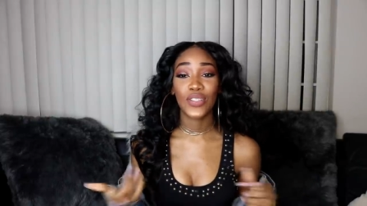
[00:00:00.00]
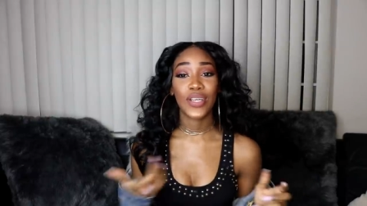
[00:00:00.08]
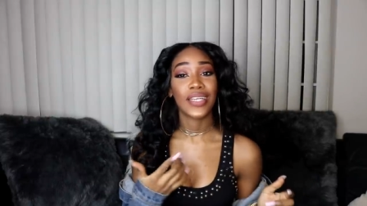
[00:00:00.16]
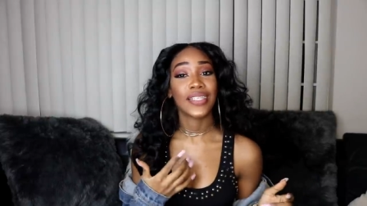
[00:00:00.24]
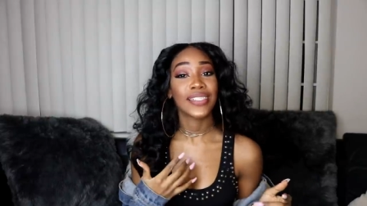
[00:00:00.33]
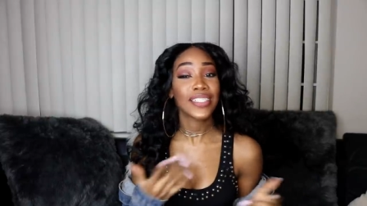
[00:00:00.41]
You
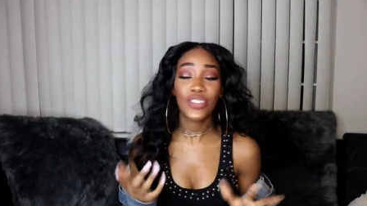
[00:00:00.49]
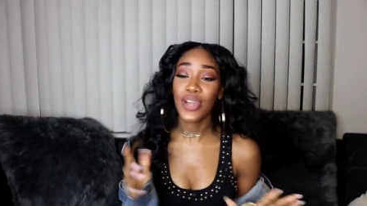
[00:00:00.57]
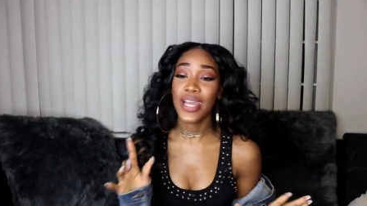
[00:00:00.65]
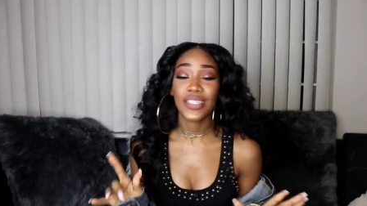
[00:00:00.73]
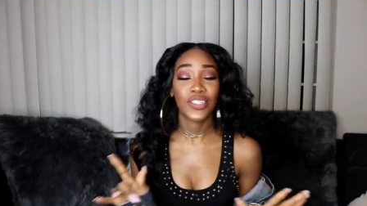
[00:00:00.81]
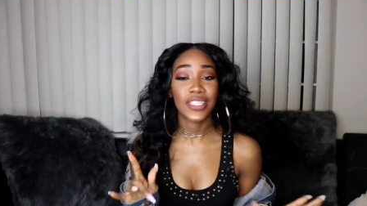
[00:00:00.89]
guys, you
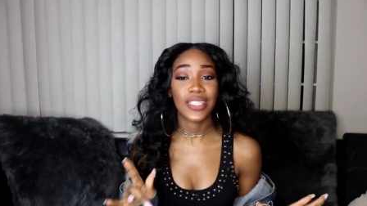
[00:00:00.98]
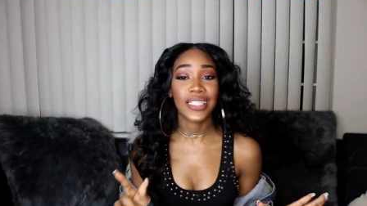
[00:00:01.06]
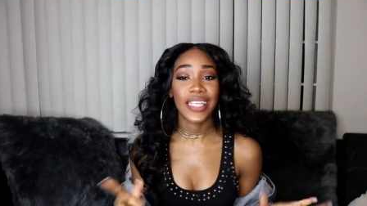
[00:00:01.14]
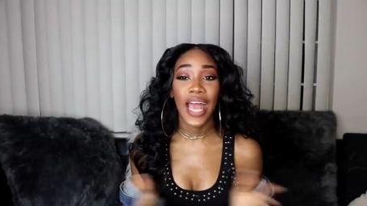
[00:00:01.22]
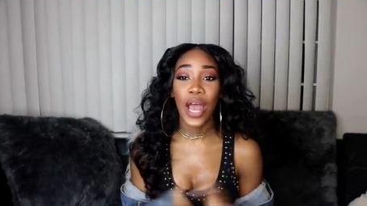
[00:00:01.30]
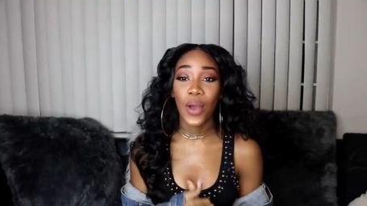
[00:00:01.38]
guys are going to
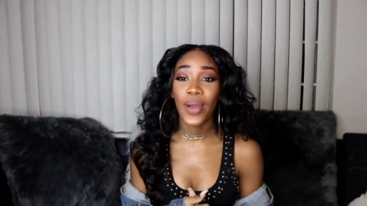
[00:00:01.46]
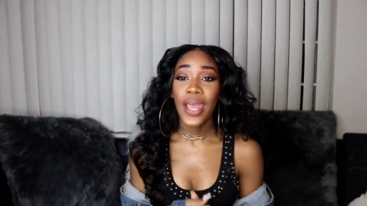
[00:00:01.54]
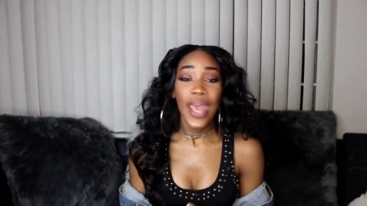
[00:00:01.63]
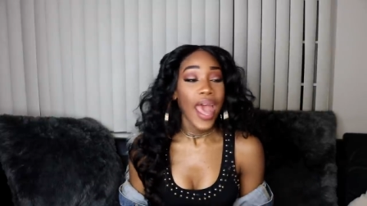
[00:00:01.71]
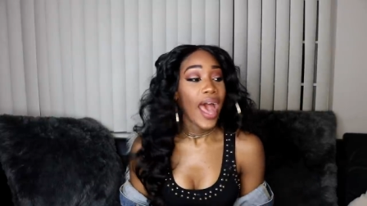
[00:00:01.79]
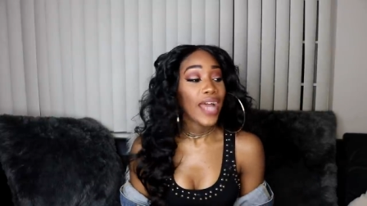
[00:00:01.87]
see how
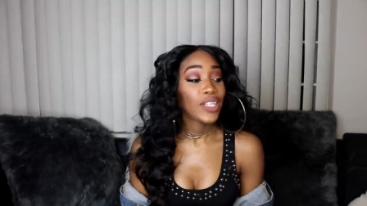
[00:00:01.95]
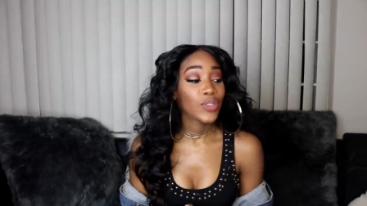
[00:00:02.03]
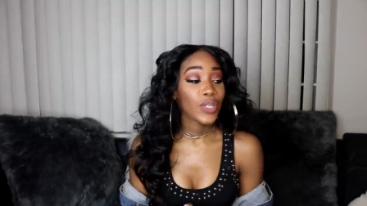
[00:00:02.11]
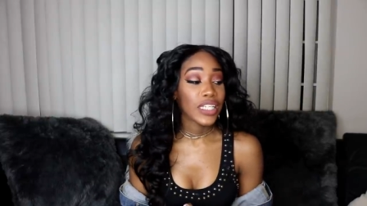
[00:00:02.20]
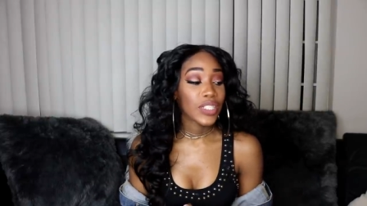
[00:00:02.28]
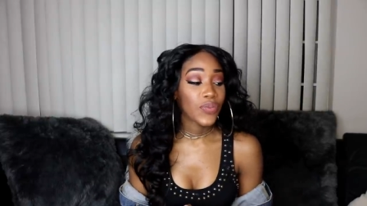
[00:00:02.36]
I
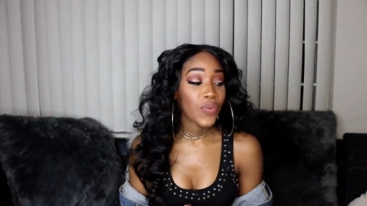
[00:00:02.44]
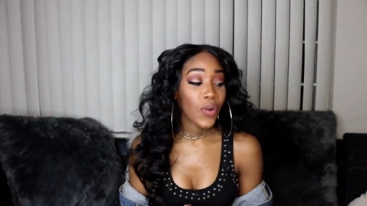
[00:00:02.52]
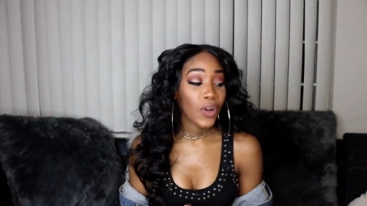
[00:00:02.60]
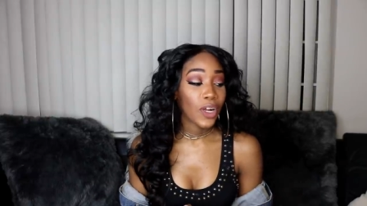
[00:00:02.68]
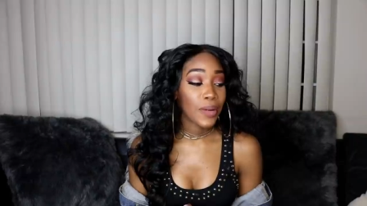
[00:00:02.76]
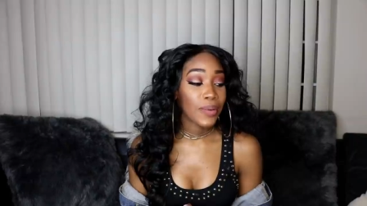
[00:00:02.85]

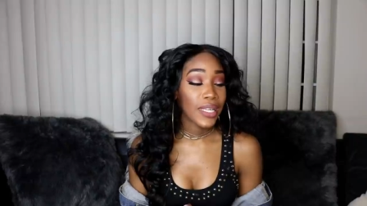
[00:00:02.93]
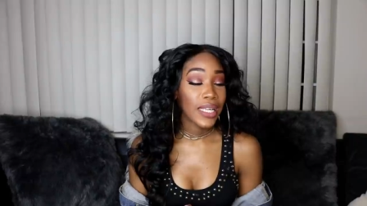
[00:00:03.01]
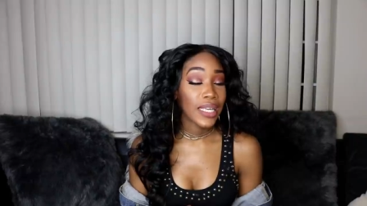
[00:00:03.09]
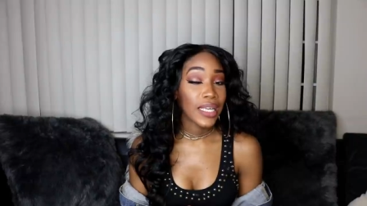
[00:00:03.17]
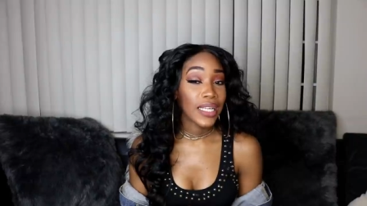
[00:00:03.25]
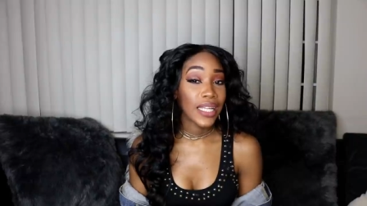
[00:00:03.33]
transform
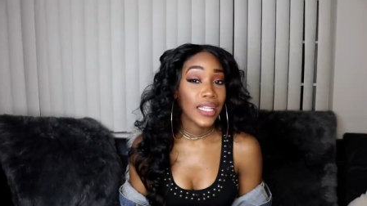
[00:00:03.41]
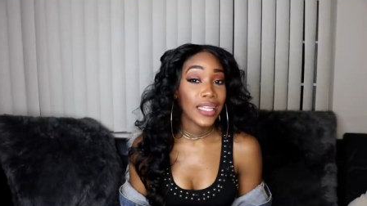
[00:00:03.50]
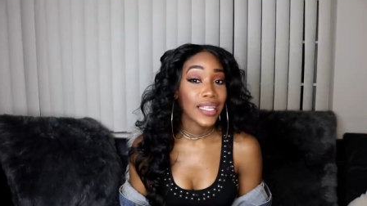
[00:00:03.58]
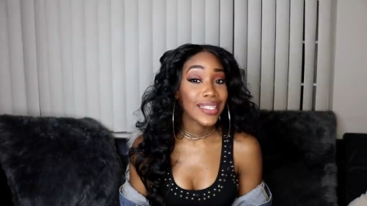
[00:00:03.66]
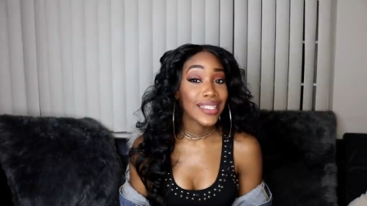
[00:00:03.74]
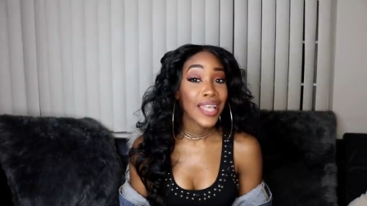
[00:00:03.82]

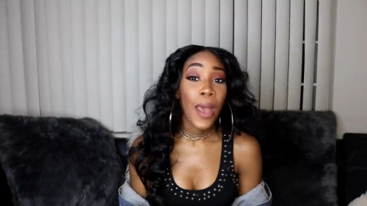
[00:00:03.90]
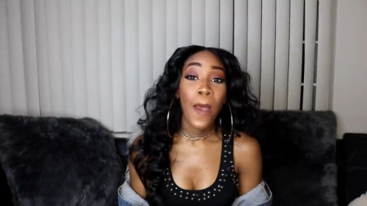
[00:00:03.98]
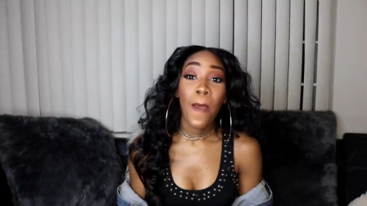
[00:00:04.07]
this